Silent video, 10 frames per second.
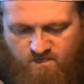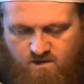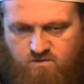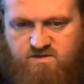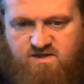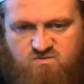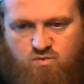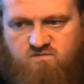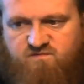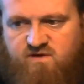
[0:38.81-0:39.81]
Okay, that's
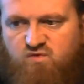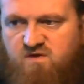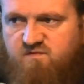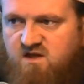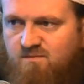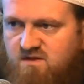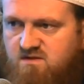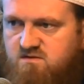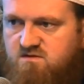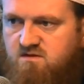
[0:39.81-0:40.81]
what fard kifaya
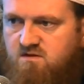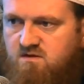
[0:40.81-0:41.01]
means.